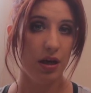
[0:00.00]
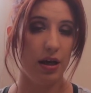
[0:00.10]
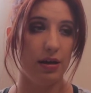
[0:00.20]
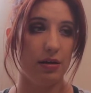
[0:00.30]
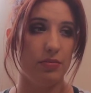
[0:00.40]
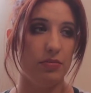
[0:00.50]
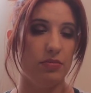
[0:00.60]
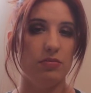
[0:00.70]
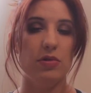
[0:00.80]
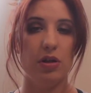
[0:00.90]

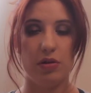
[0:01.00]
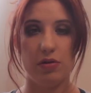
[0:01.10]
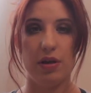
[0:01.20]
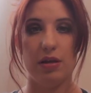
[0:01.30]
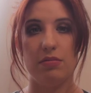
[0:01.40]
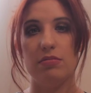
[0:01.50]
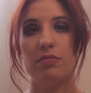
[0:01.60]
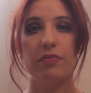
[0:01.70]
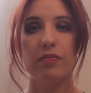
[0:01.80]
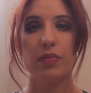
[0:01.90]
um, you know, you can
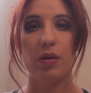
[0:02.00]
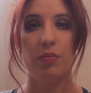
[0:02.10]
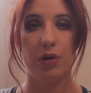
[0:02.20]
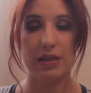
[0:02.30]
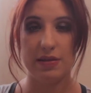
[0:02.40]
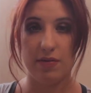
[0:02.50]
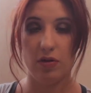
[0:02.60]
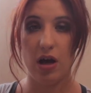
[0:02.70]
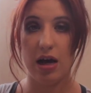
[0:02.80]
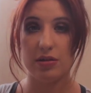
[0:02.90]
bring
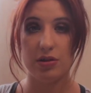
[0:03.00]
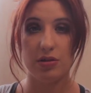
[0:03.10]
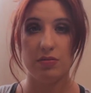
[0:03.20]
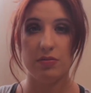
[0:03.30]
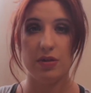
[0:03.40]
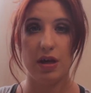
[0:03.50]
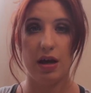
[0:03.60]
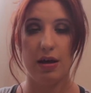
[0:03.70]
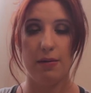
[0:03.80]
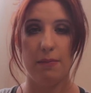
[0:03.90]
several costumes,
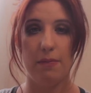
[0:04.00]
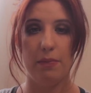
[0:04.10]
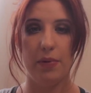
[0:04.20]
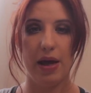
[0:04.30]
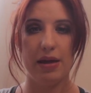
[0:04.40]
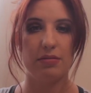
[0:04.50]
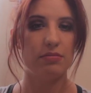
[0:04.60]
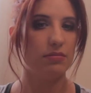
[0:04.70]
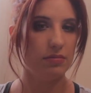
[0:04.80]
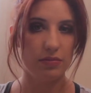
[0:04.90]
um, but
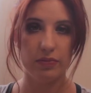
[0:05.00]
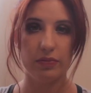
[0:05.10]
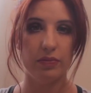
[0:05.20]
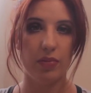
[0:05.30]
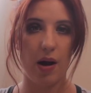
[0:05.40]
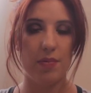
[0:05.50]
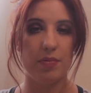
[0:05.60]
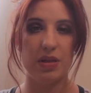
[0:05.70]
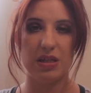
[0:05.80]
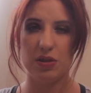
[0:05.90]

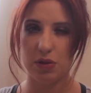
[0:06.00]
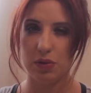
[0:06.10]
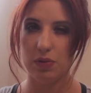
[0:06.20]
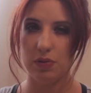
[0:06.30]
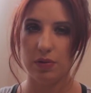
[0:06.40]
probably two